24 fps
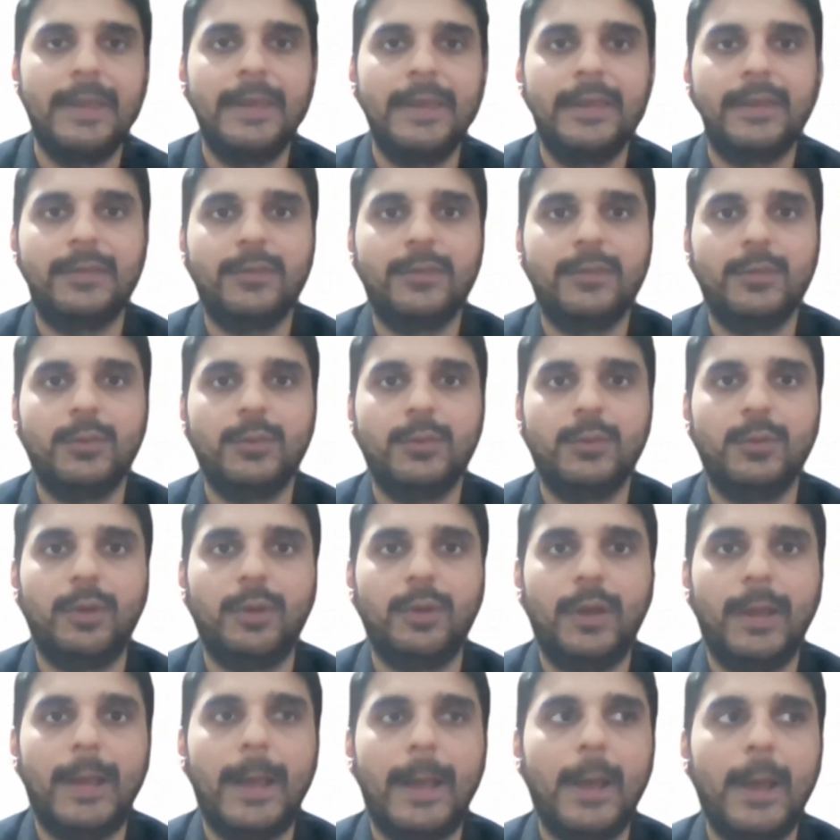So
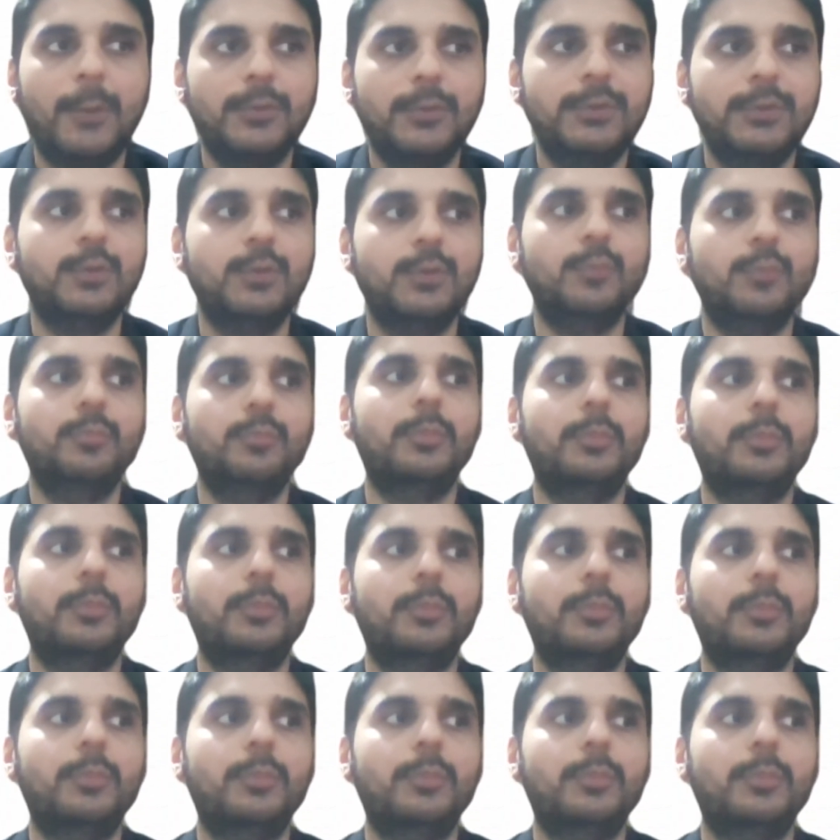how do you make
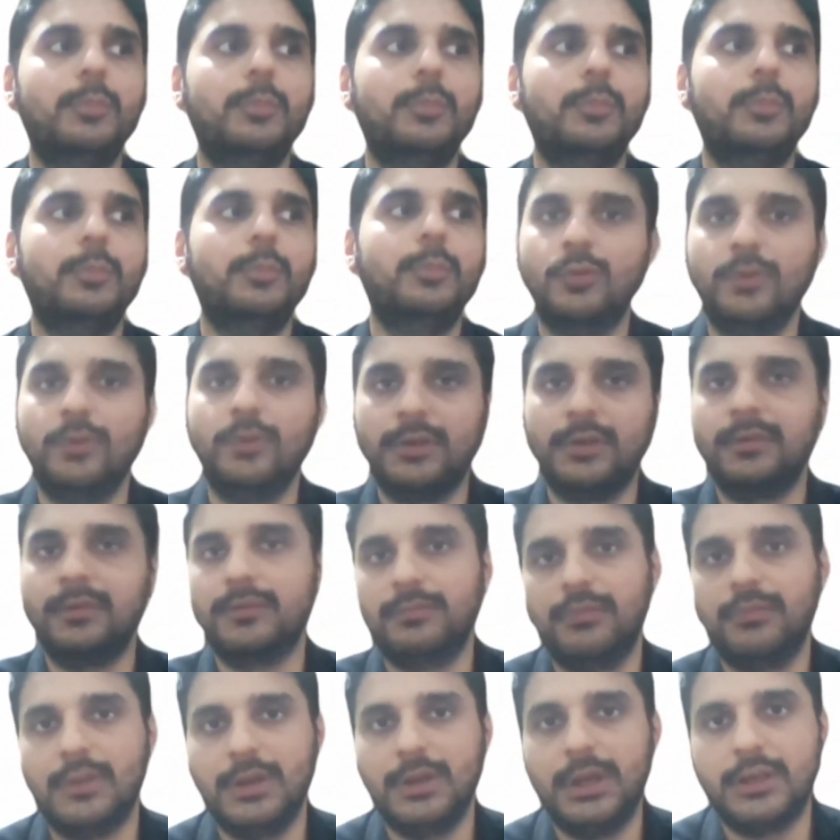it secure
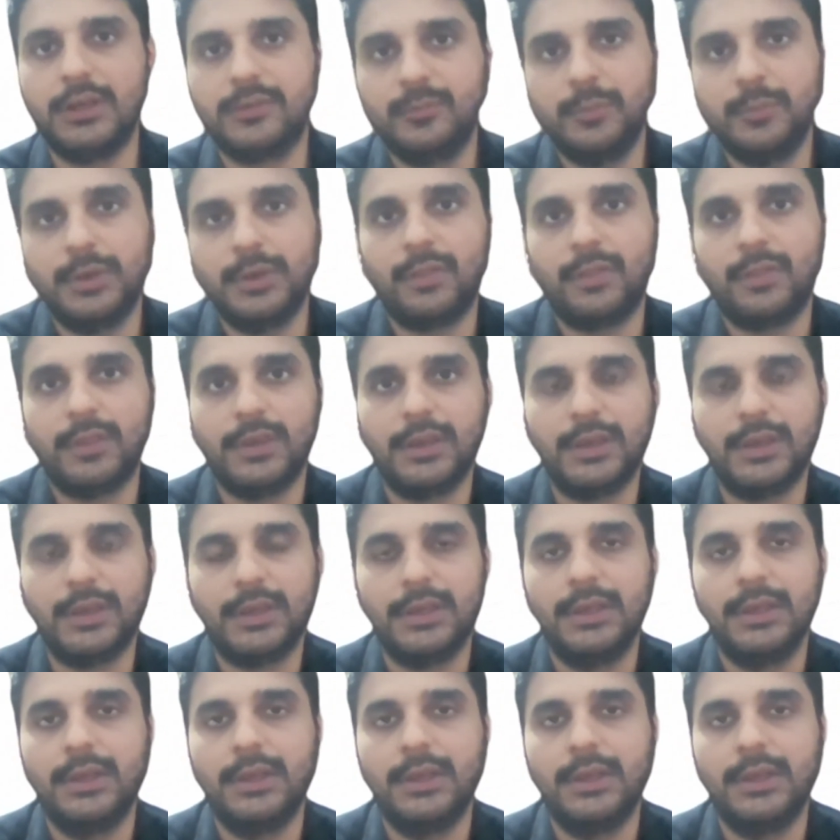is the next big thing.